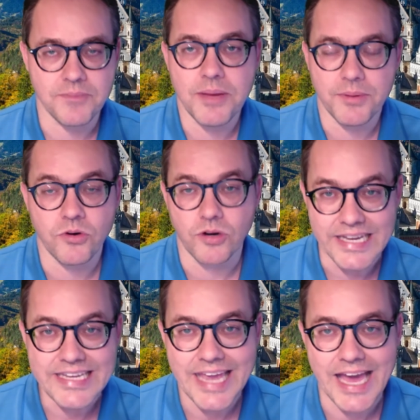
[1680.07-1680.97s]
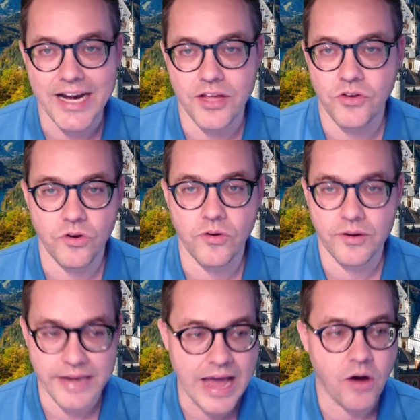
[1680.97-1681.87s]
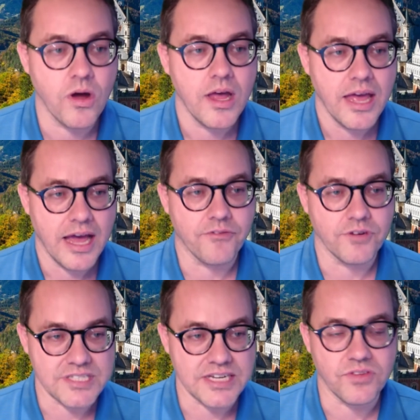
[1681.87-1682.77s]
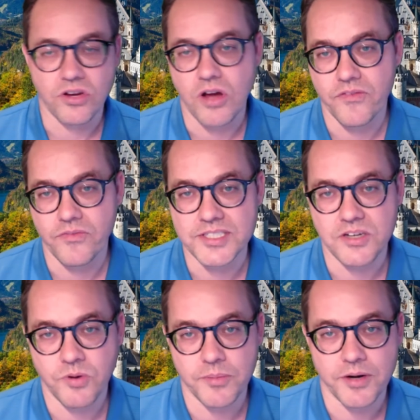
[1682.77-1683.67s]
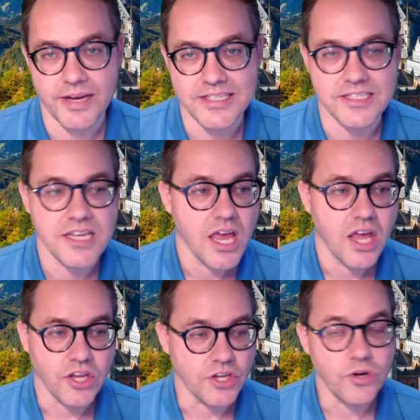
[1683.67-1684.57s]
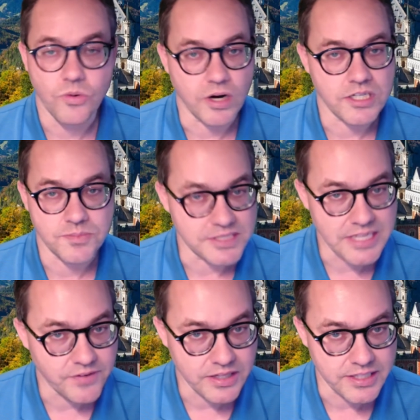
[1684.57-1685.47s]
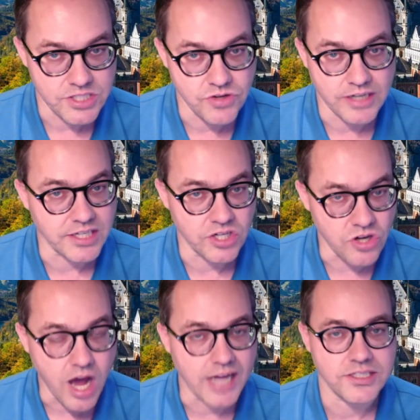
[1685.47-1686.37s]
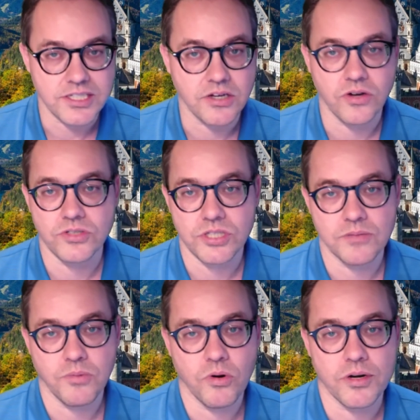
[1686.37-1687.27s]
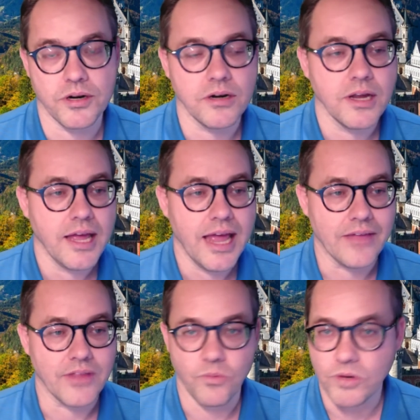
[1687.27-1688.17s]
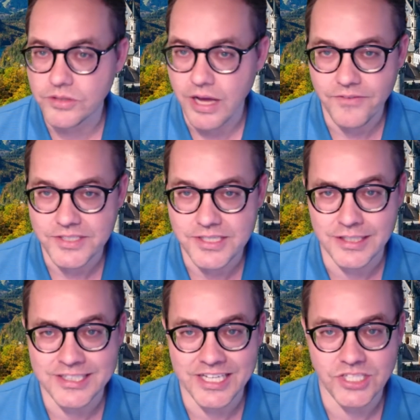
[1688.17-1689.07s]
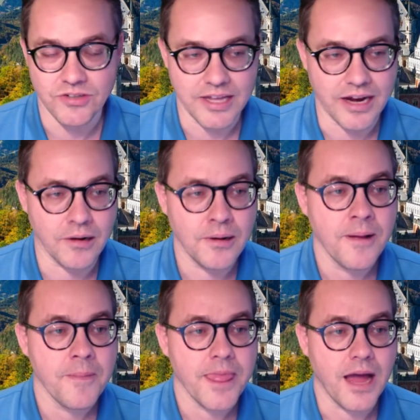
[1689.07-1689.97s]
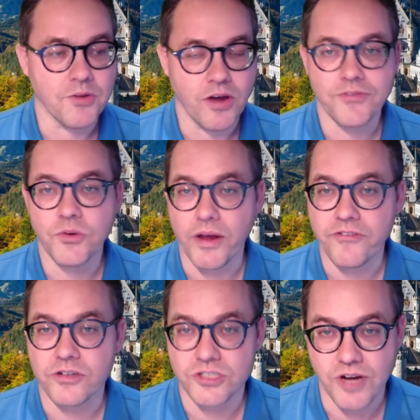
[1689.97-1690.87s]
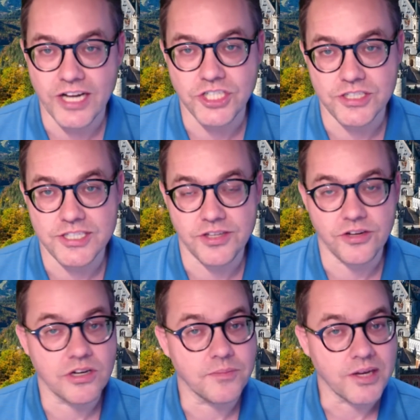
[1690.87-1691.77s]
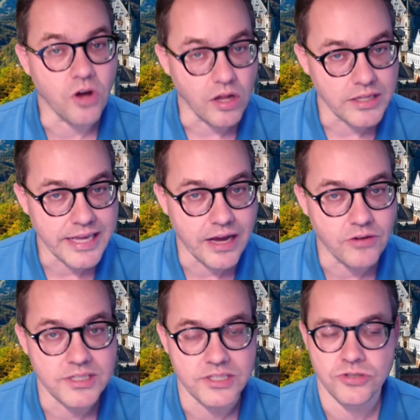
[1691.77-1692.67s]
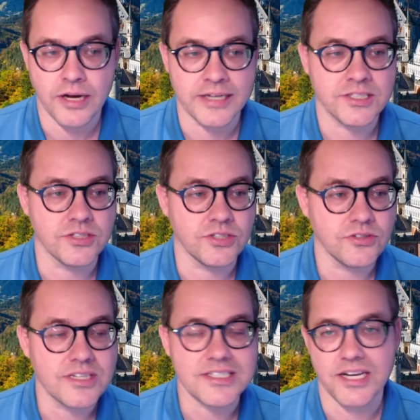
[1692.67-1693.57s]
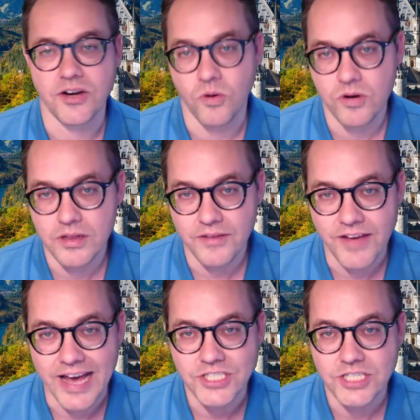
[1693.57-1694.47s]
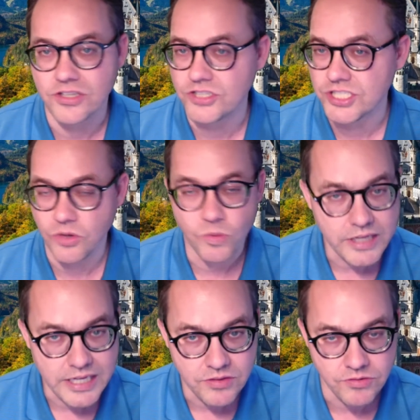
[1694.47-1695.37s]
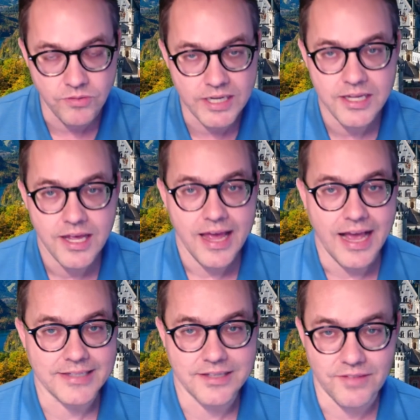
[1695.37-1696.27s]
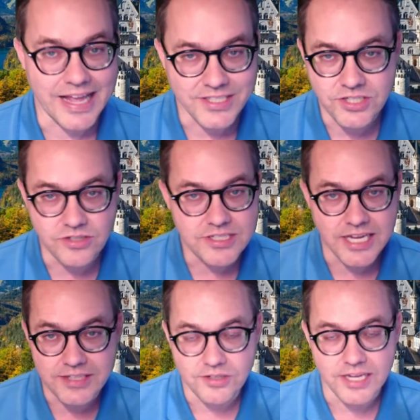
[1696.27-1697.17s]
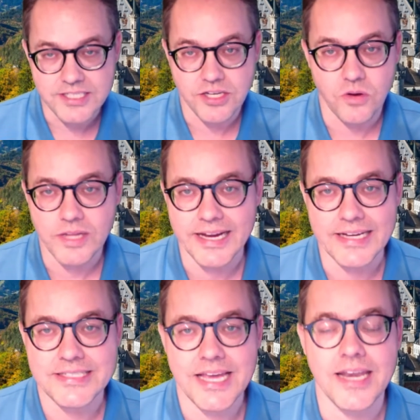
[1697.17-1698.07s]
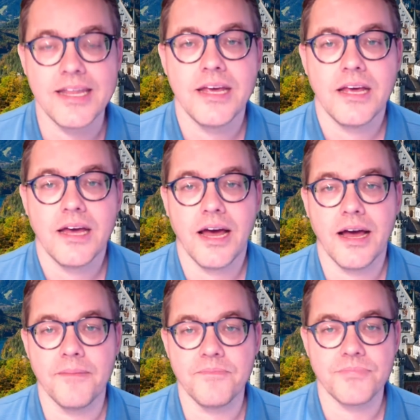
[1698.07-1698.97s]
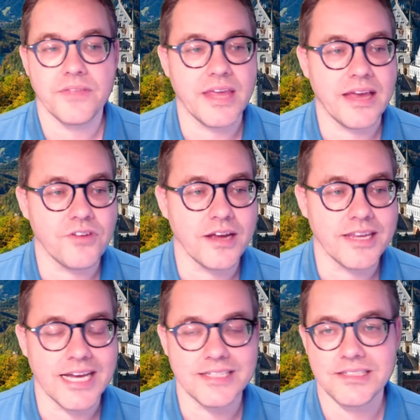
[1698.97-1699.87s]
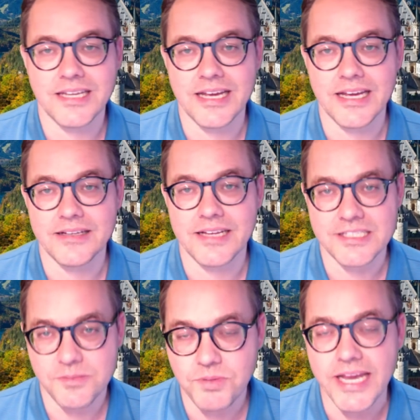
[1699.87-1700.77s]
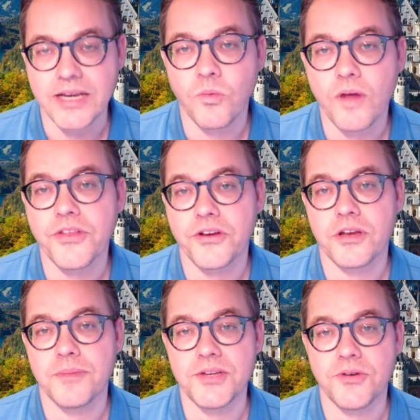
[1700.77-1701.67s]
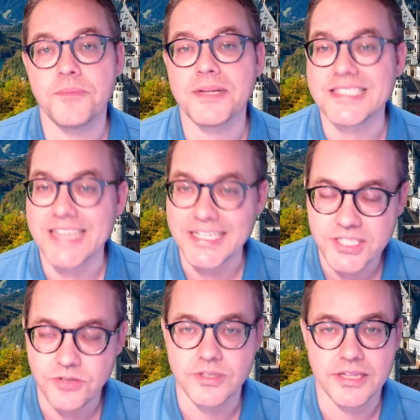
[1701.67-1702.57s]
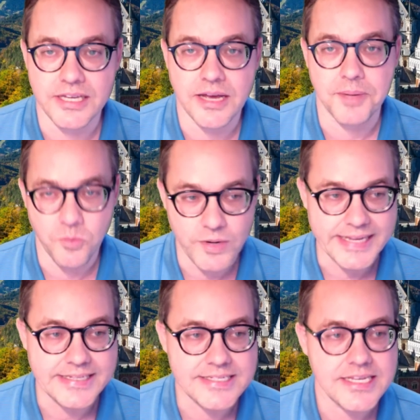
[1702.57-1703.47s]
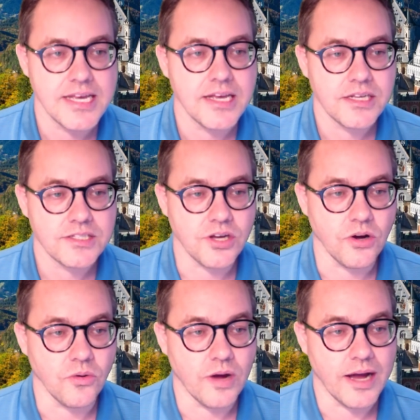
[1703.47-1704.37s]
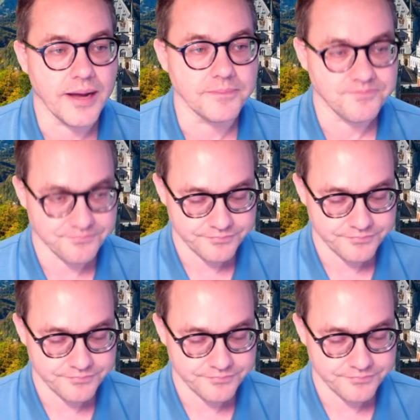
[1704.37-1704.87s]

people who are in Canada who now have received their confirmation of permanent residence. You are specifically instructed not to go to the border, and they will not facilitate you there. Um, you have to wait for instructions, and they're going to be calling out and trying to do this in an orderly fashion. They're still working through it. As of last Tuesday, two days ago, like I said, um, they have not yet uh, explained what they're going to be doing, but stay tuned in the coming weeks. So, um,